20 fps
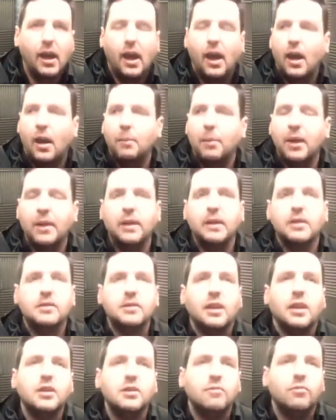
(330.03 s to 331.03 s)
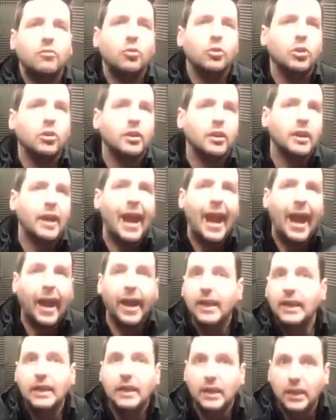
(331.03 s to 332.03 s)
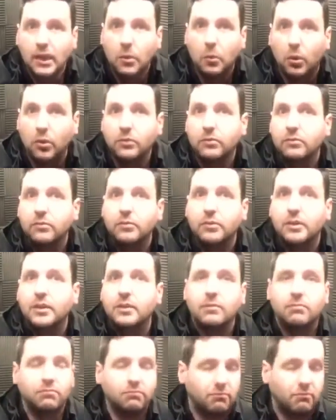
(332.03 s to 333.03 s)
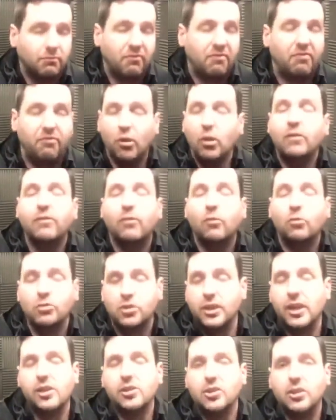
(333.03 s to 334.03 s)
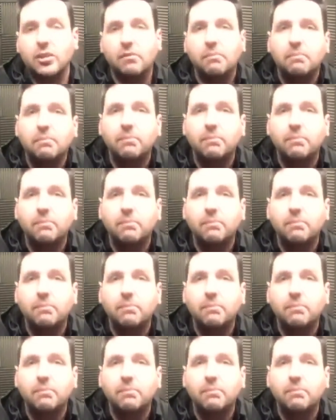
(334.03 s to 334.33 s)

And then stage 4, you're looking at anything you want with fully forged engine.